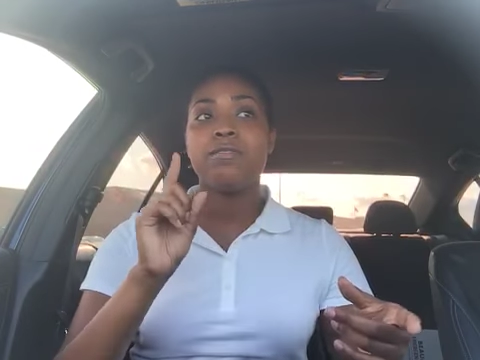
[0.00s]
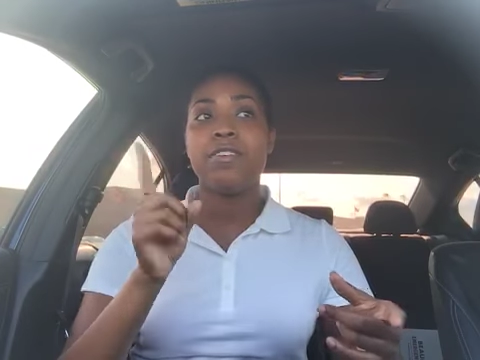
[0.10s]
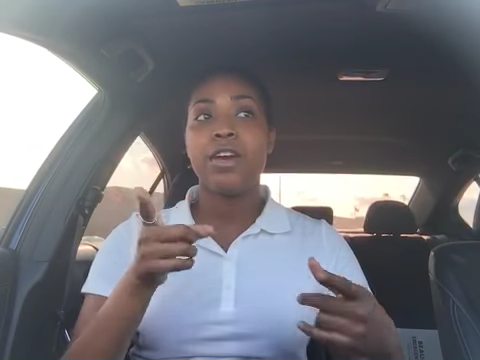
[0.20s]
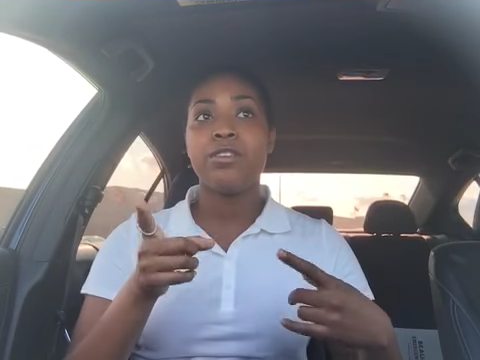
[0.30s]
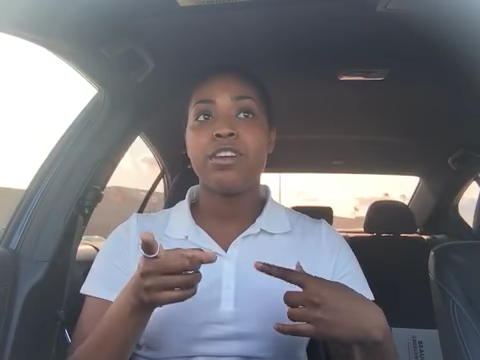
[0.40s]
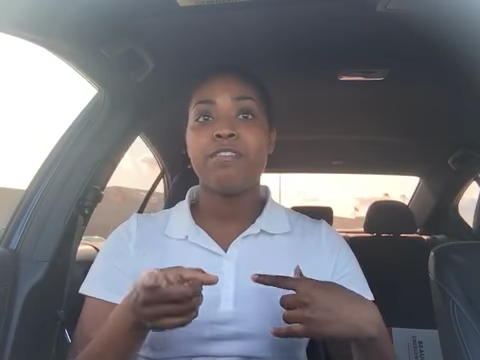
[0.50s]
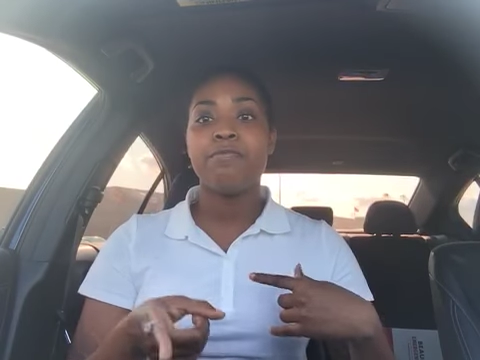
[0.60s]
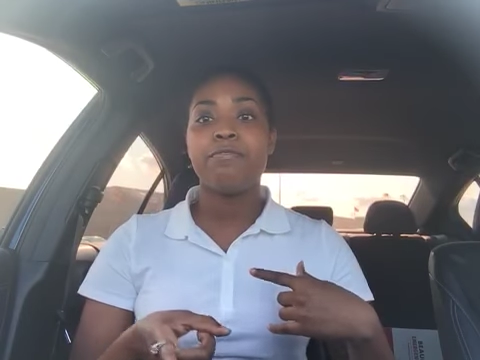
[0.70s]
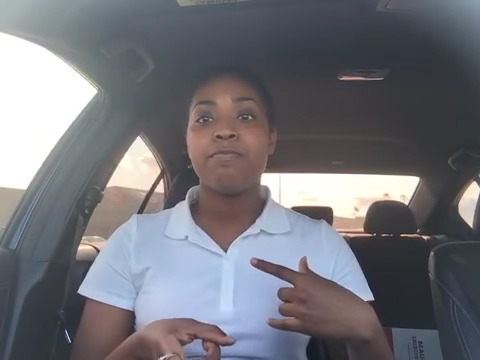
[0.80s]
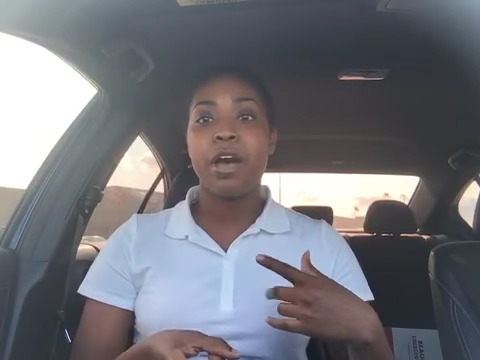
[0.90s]
fail their
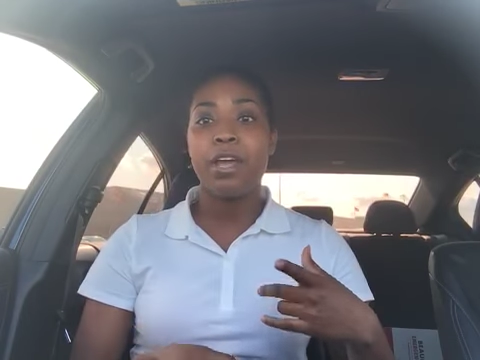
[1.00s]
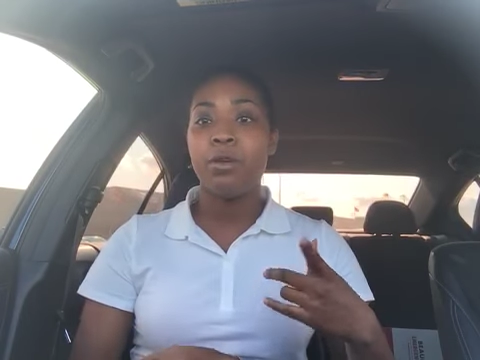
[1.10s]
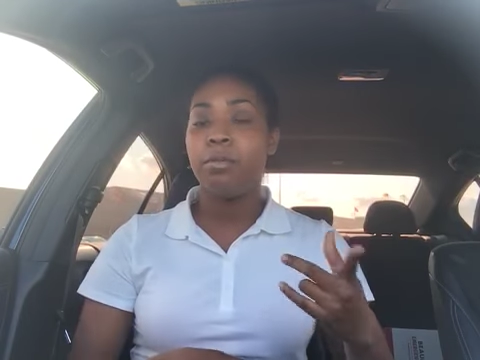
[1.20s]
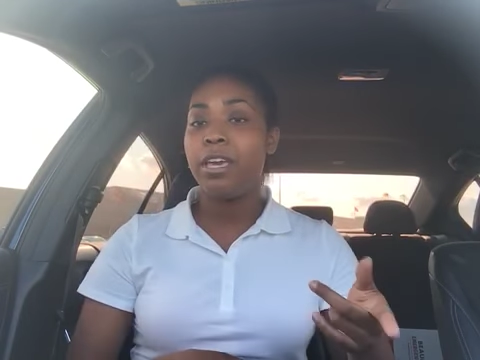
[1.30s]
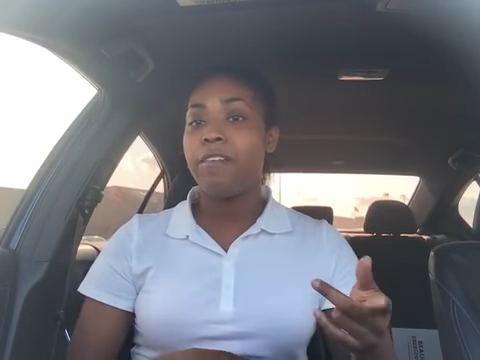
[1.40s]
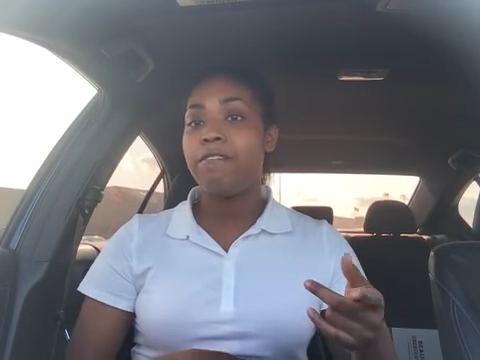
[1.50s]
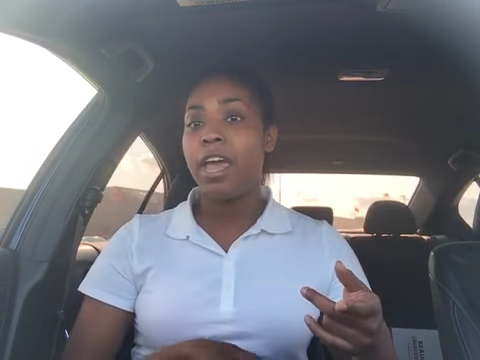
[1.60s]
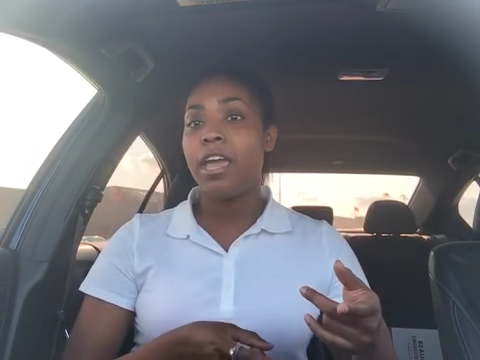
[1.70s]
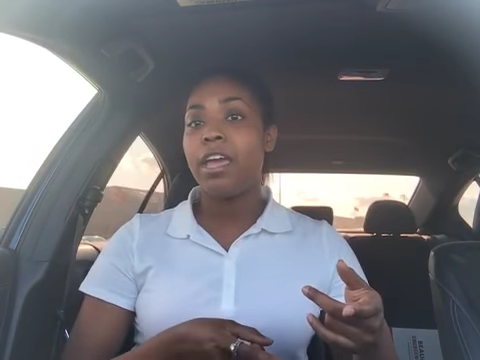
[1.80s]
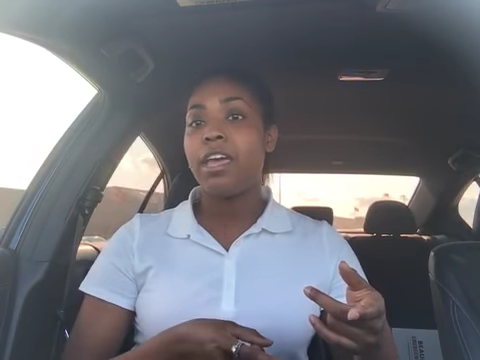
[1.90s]
final
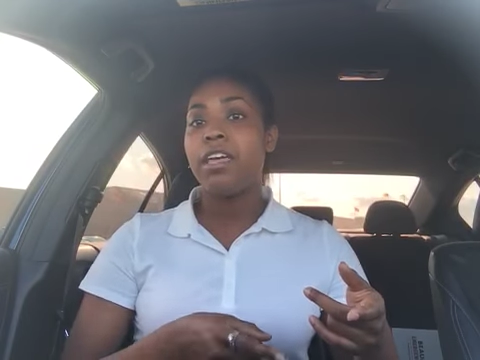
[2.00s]
PFA